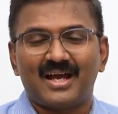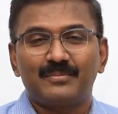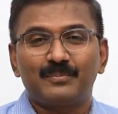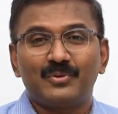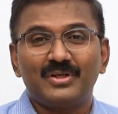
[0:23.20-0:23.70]
I
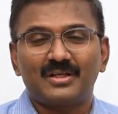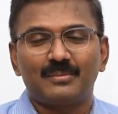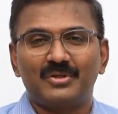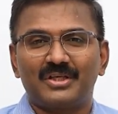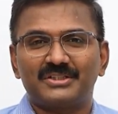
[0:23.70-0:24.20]
am poor in
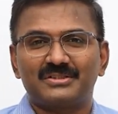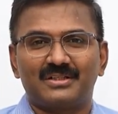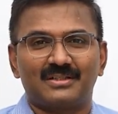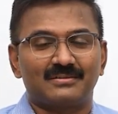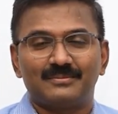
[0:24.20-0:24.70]
communication
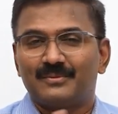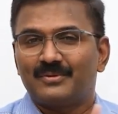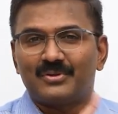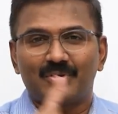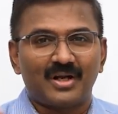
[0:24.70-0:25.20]
antaru,
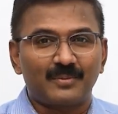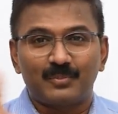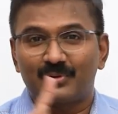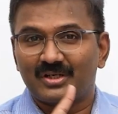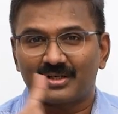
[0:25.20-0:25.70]
you are not
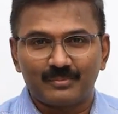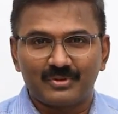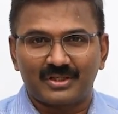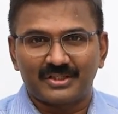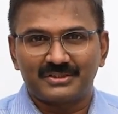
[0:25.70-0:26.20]
poor in
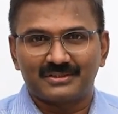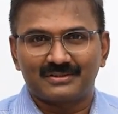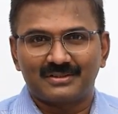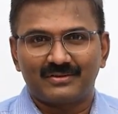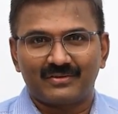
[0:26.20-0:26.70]
communication,
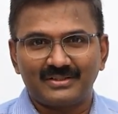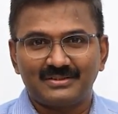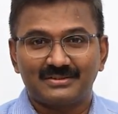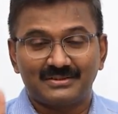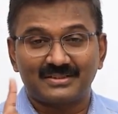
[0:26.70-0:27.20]

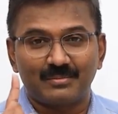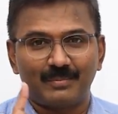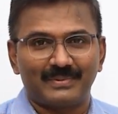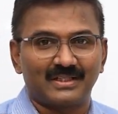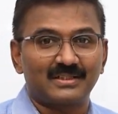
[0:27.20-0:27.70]
right? Just
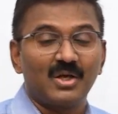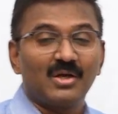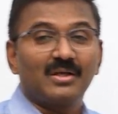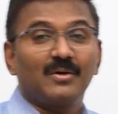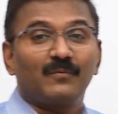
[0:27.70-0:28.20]
remember that.
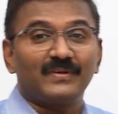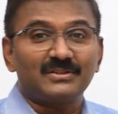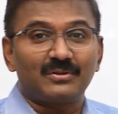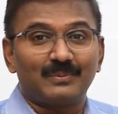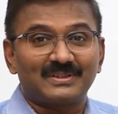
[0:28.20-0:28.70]

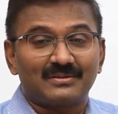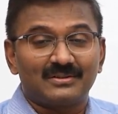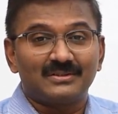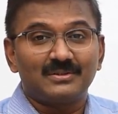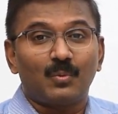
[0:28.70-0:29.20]
First you must
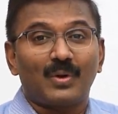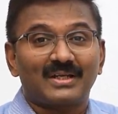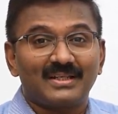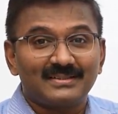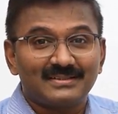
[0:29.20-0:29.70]
learn
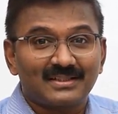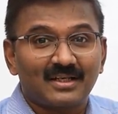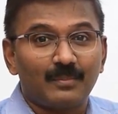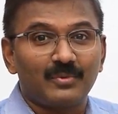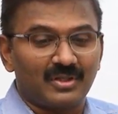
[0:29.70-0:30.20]
what is
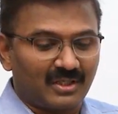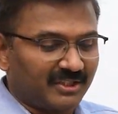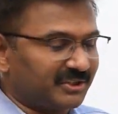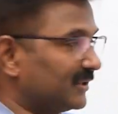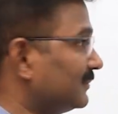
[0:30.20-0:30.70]

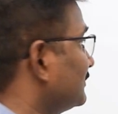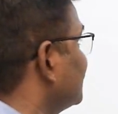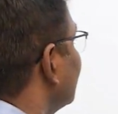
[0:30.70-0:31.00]
communication.